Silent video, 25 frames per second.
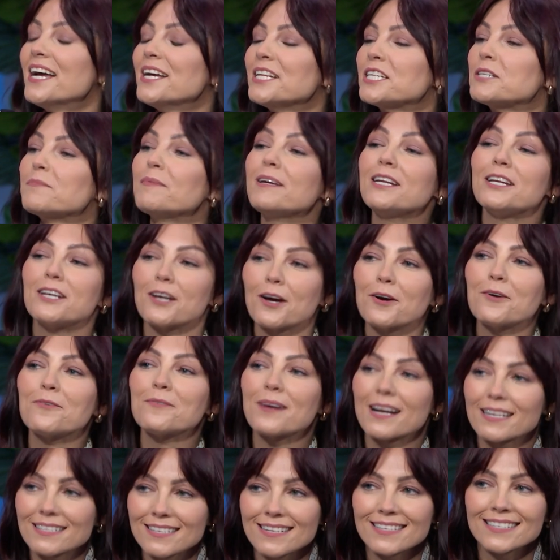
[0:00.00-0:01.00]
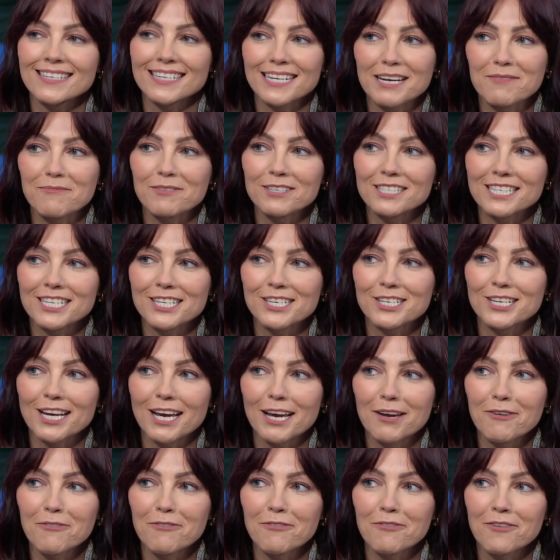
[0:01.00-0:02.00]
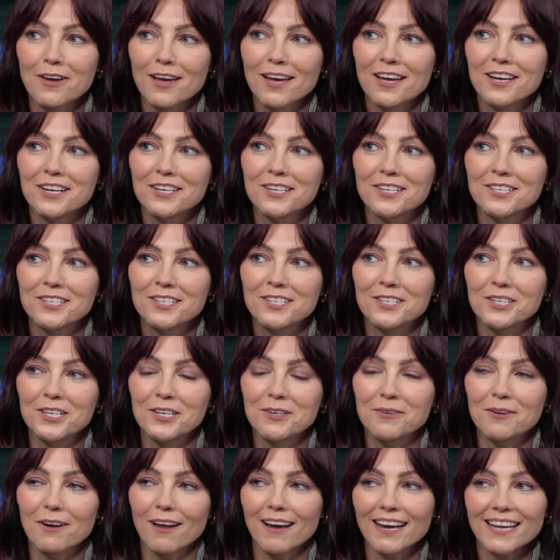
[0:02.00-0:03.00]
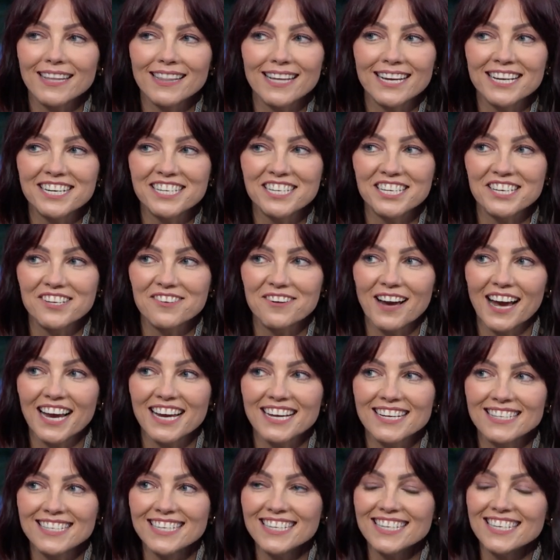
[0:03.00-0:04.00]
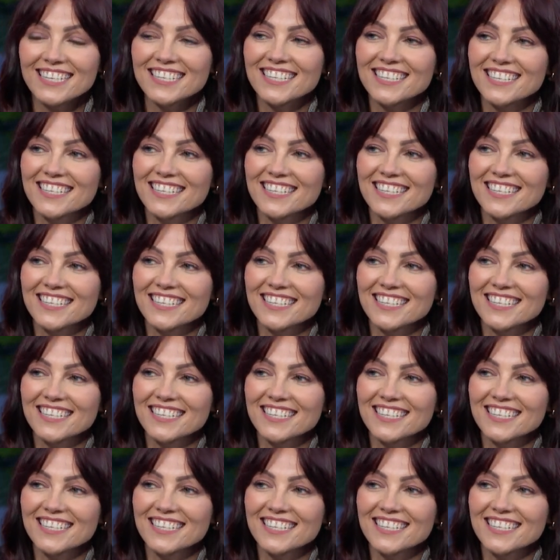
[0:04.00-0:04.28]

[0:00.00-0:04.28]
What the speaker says: To be known as a celebrity chef, do you like that? Do you hate it?